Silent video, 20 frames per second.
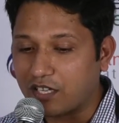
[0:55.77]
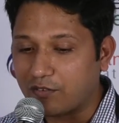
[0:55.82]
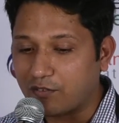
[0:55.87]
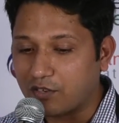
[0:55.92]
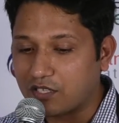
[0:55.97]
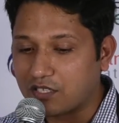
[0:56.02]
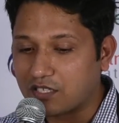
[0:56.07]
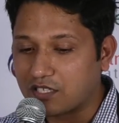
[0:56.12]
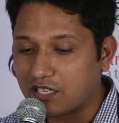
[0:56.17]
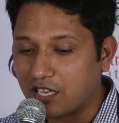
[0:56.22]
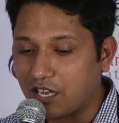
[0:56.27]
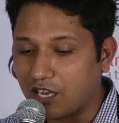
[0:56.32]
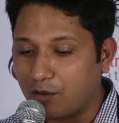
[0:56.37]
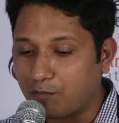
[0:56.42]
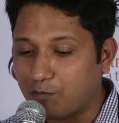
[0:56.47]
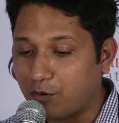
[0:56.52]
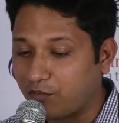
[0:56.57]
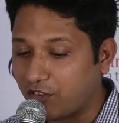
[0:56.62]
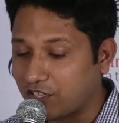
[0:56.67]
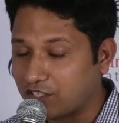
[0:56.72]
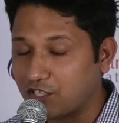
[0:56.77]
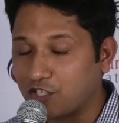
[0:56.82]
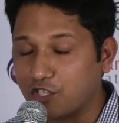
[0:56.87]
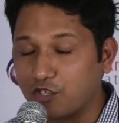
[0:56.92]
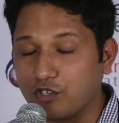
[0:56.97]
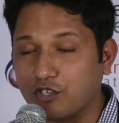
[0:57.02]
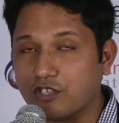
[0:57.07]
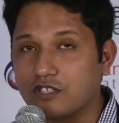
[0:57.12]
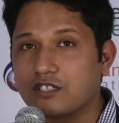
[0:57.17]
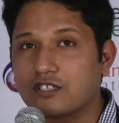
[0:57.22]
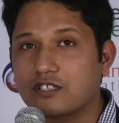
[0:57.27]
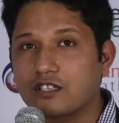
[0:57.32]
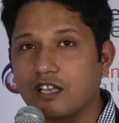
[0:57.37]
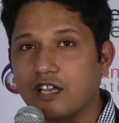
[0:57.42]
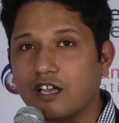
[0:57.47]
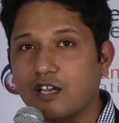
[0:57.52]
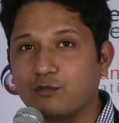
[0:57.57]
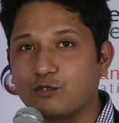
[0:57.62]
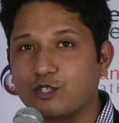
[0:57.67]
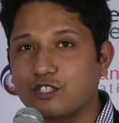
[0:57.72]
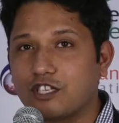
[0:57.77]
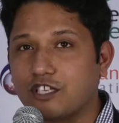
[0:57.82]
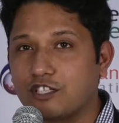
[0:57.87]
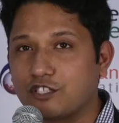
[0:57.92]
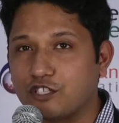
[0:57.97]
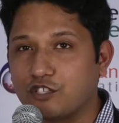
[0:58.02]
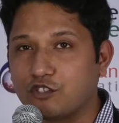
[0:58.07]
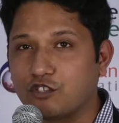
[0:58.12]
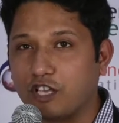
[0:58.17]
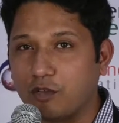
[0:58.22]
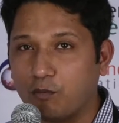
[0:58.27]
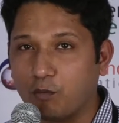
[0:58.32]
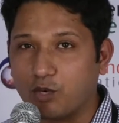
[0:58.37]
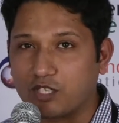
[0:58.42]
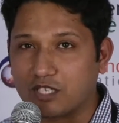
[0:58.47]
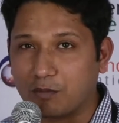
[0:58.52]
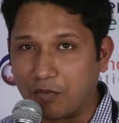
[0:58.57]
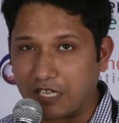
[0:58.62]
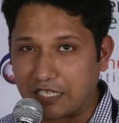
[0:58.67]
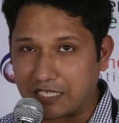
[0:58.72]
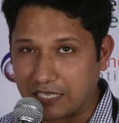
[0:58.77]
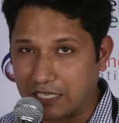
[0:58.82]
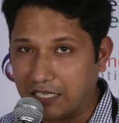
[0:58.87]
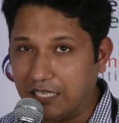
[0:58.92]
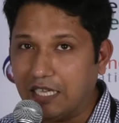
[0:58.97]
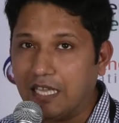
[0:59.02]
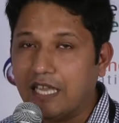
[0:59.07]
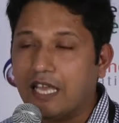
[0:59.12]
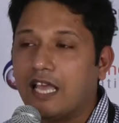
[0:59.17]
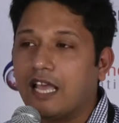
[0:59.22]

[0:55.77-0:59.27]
there was uh, Professor Yunus. Uh, just listening to him was amazing.